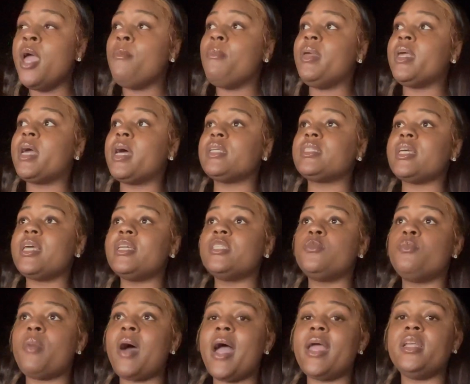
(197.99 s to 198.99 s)
because it's
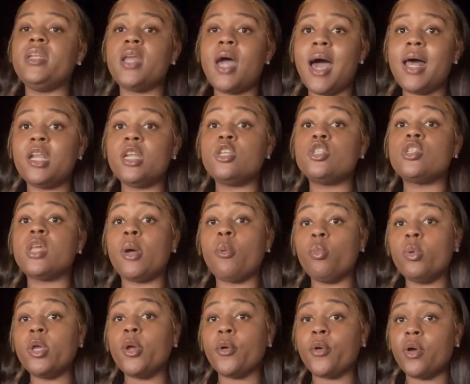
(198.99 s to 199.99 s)
by knowledge that
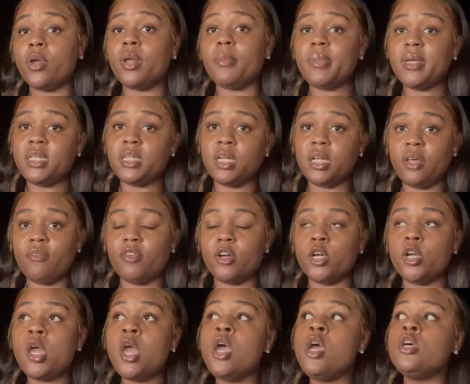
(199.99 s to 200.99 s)
we are going to be
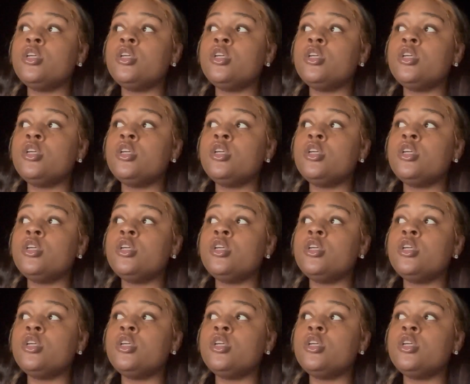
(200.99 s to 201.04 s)
delivered.